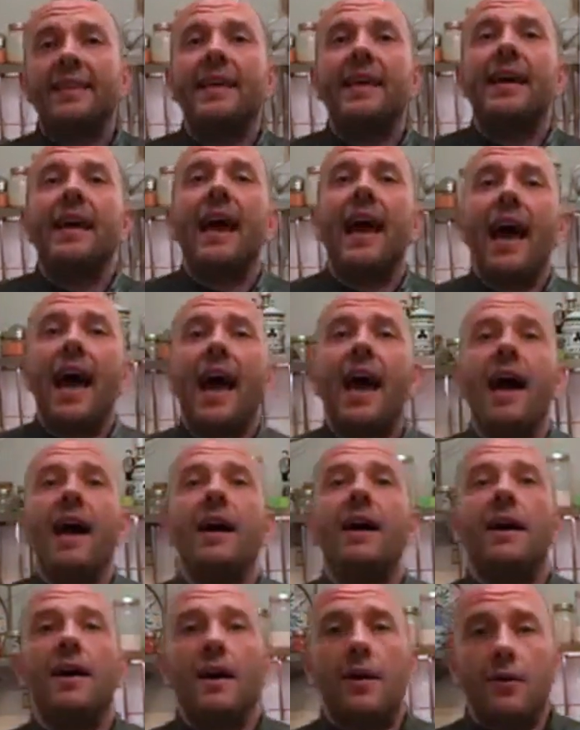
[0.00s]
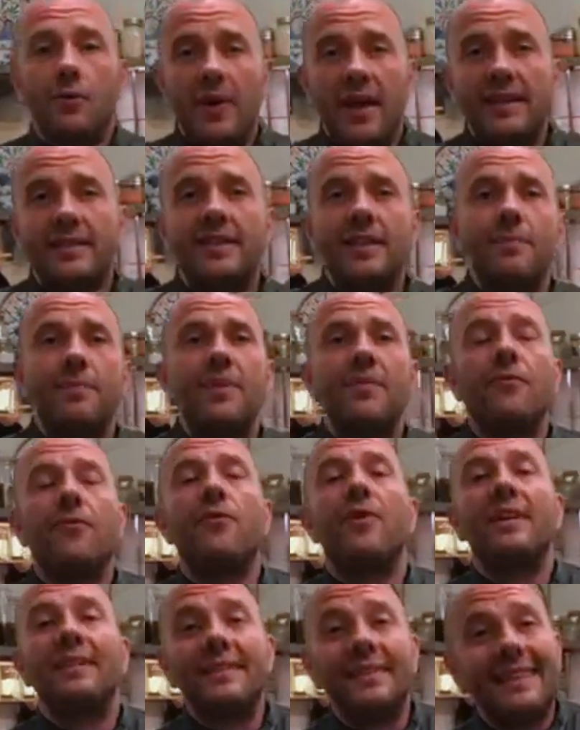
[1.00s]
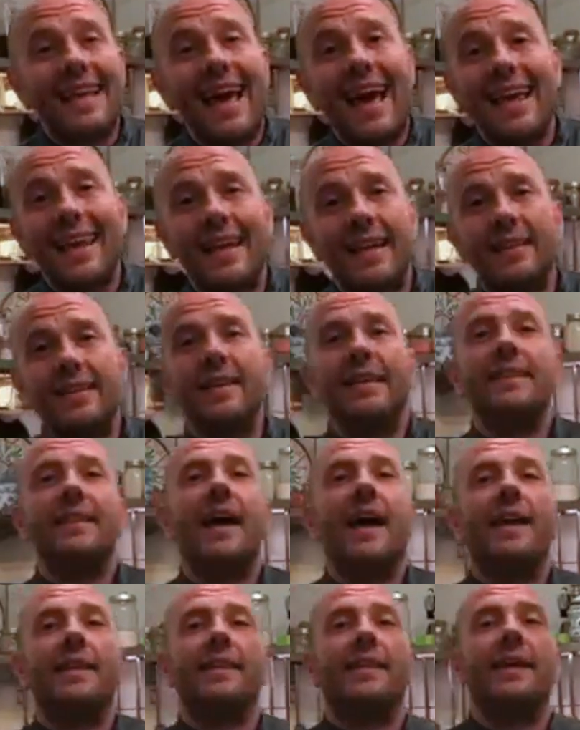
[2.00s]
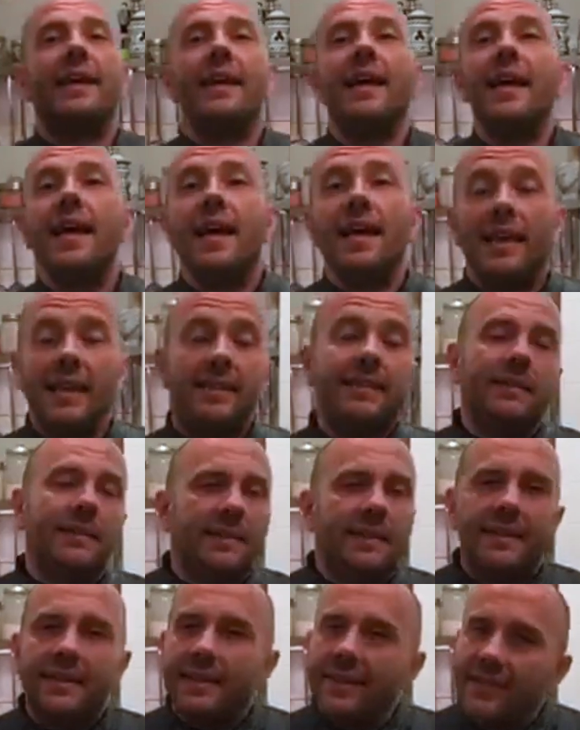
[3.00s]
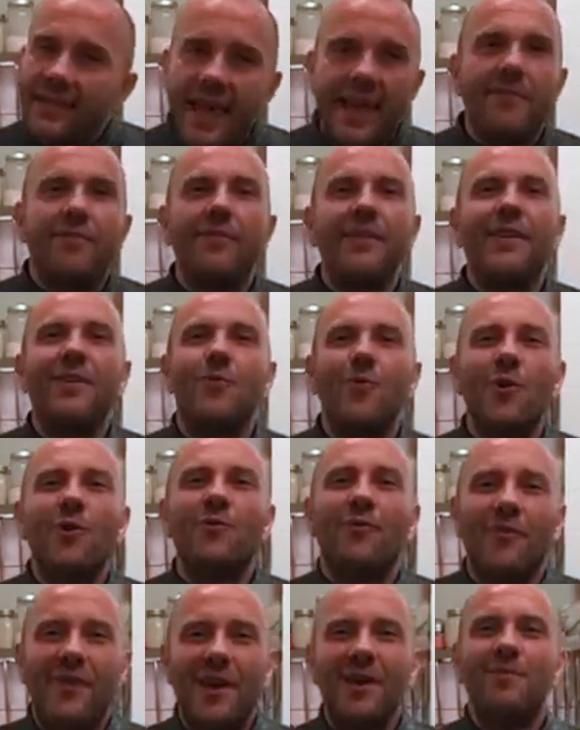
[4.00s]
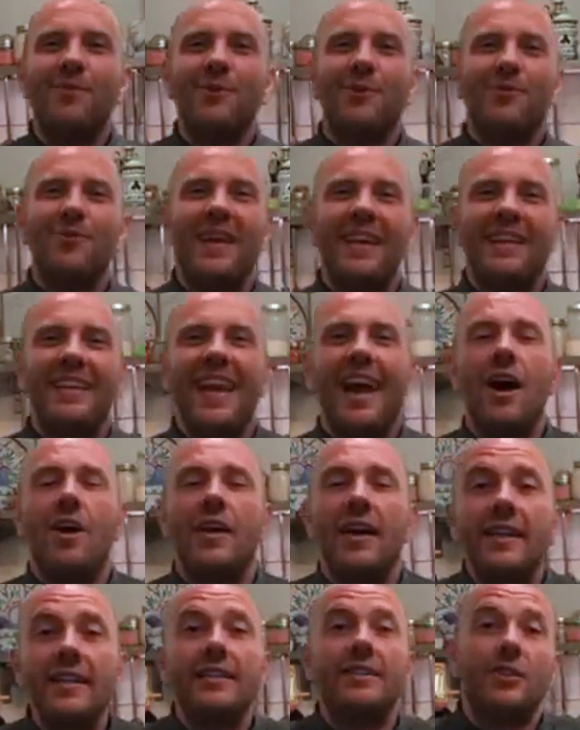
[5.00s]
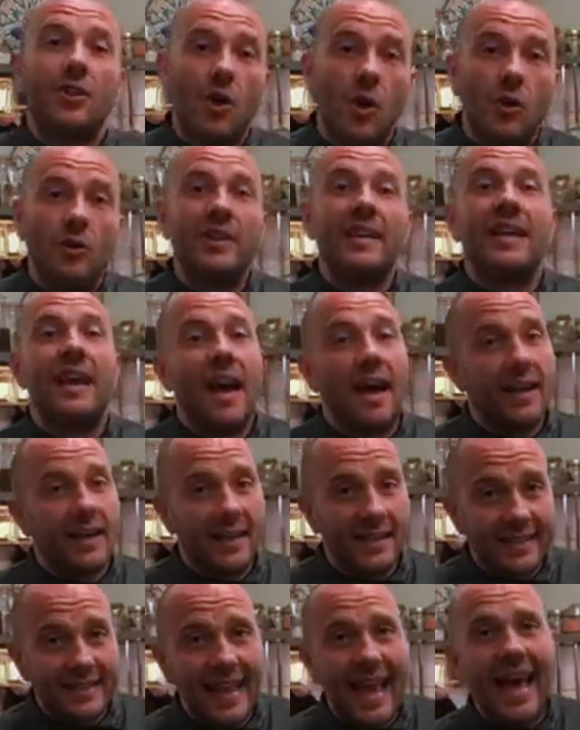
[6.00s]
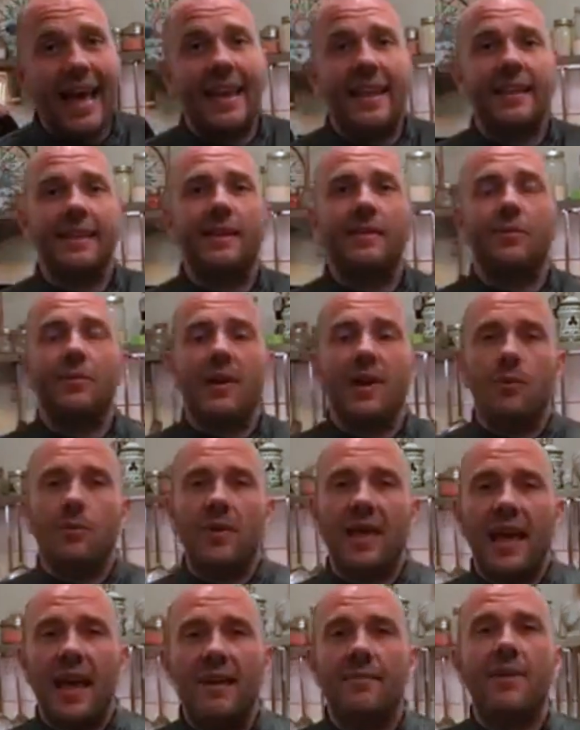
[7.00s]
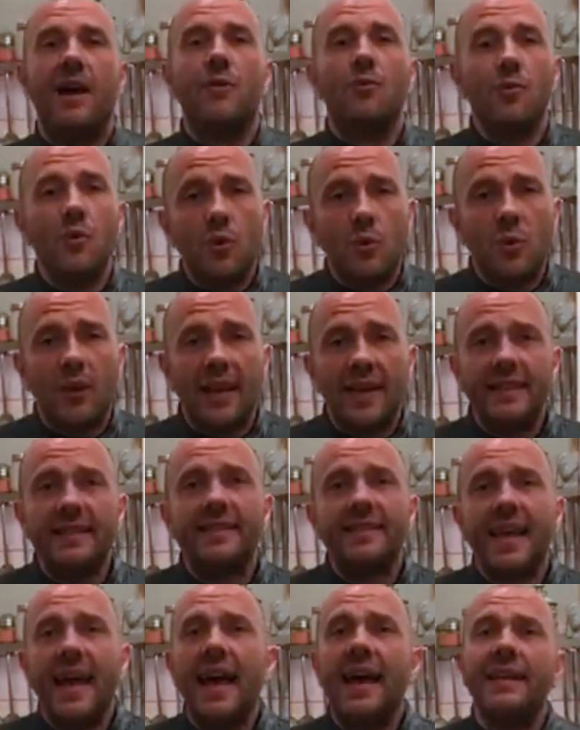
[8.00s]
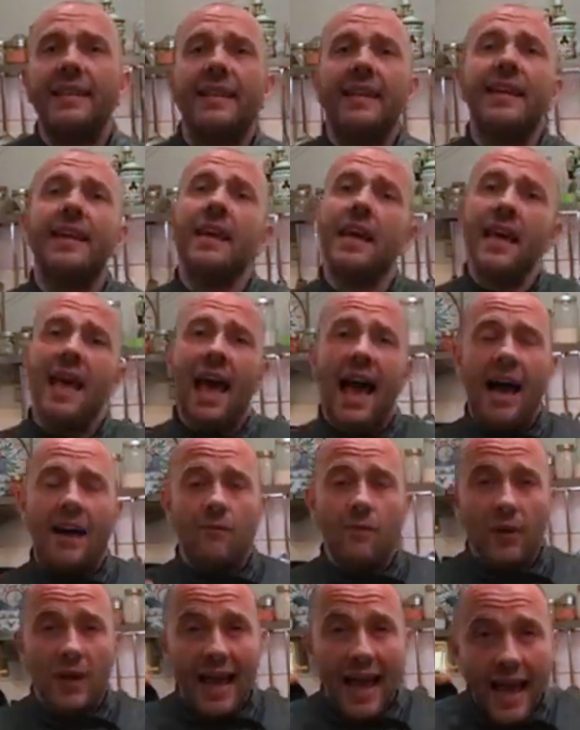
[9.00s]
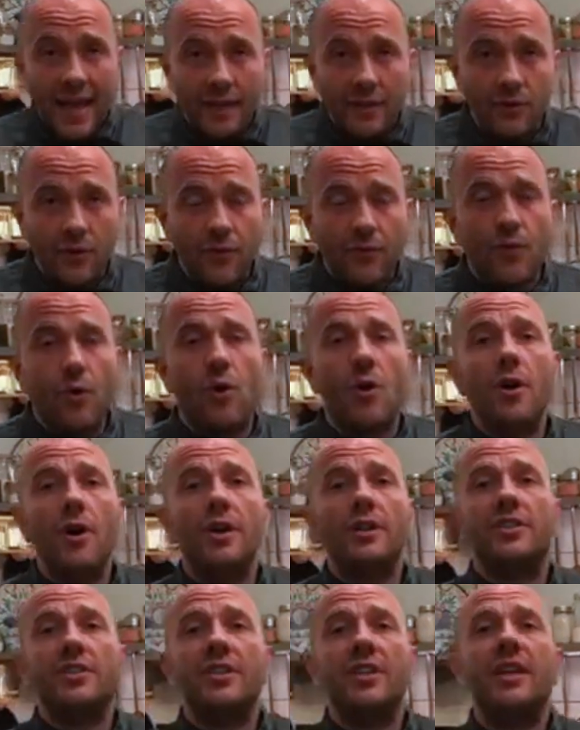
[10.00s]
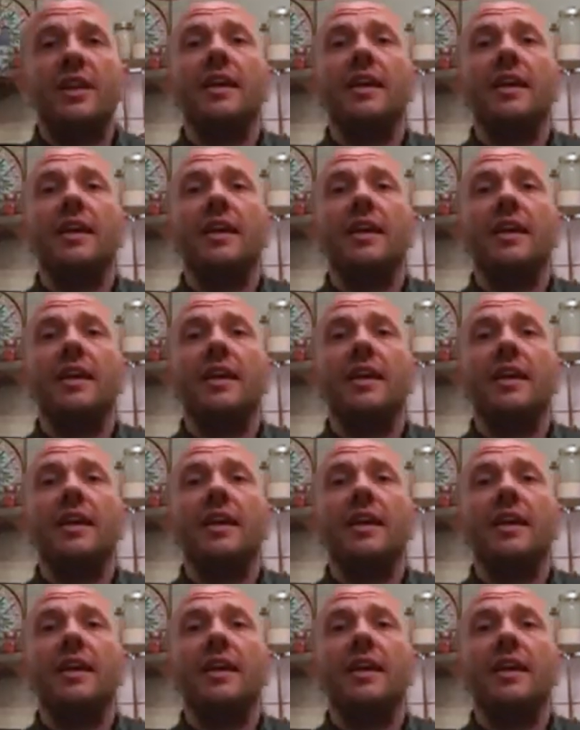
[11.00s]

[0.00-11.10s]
a recipe for a salad that it's definitely world famous right now, and it's called the Garga salad, where we have arugula inside, avocado of course,